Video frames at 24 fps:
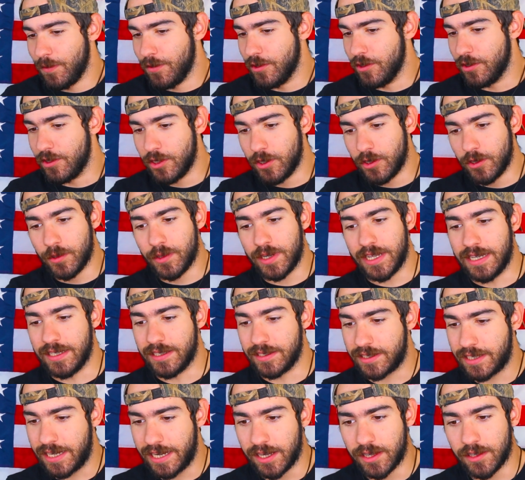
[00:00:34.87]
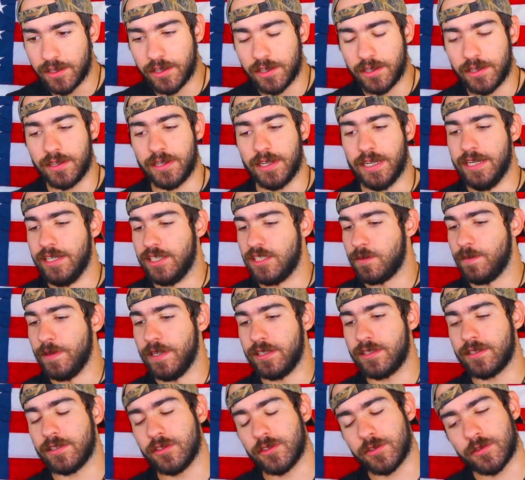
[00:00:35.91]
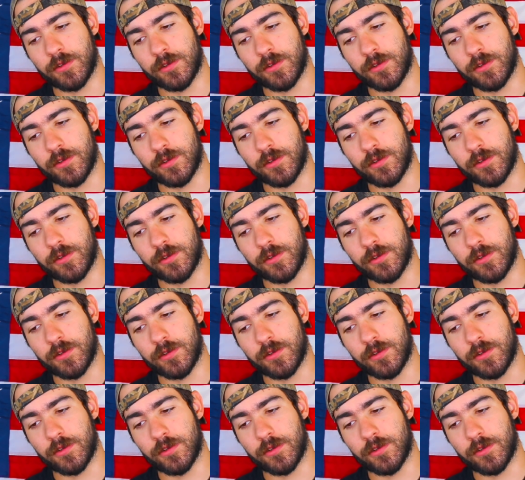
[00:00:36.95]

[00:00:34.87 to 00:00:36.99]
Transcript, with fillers: The dude is killer, he speaks the